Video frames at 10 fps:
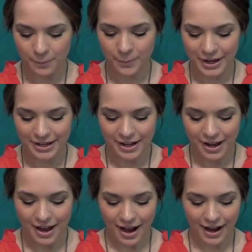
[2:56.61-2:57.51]
But
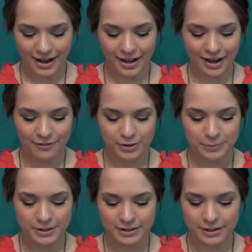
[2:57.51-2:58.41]
I have
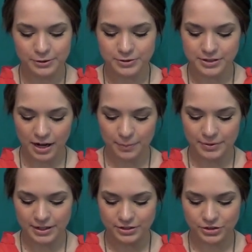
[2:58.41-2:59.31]
completely used up
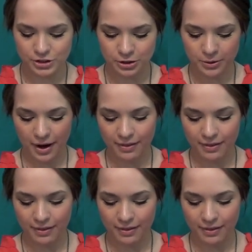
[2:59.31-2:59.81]
these two,